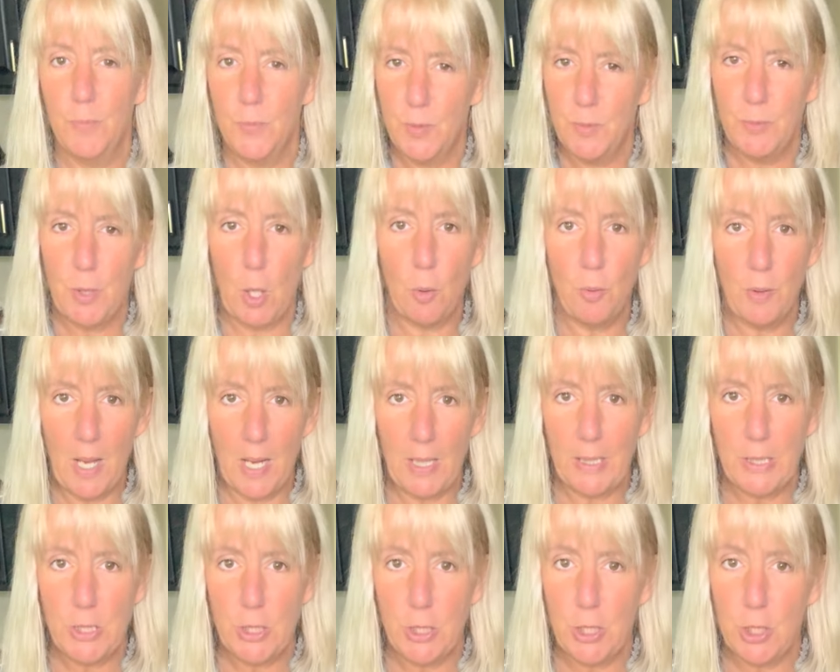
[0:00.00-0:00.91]
Don't knock
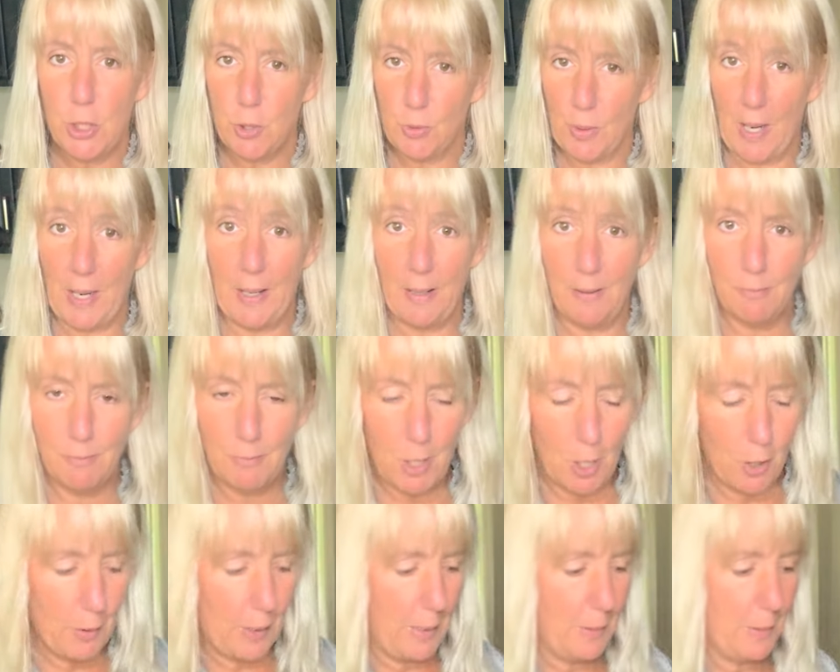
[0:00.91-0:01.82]
it till you try it. All
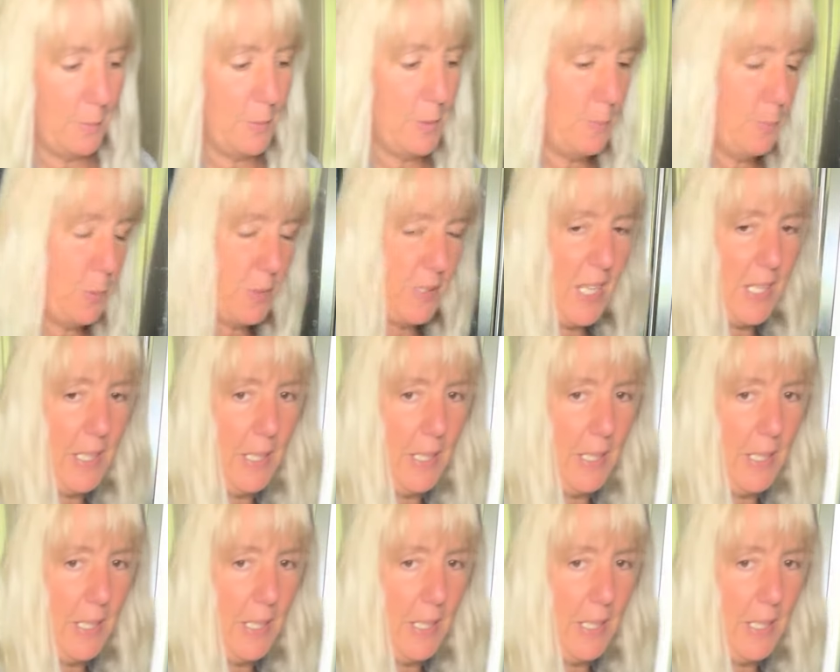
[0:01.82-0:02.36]
right, let me put that